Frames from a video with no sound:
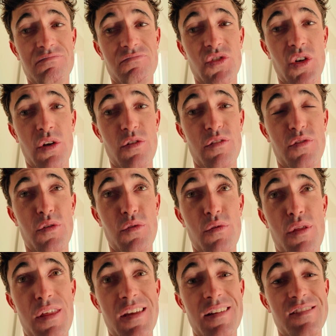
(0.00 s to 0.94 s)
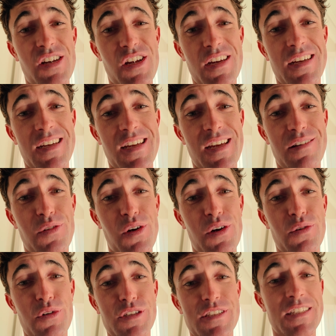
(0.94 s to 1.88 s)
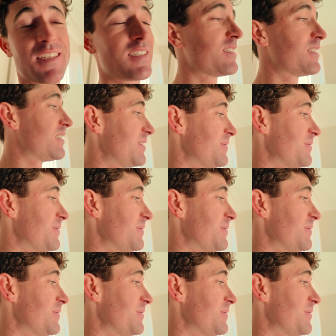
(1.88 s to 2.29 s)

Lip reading: show you a few of the things that I have got recently.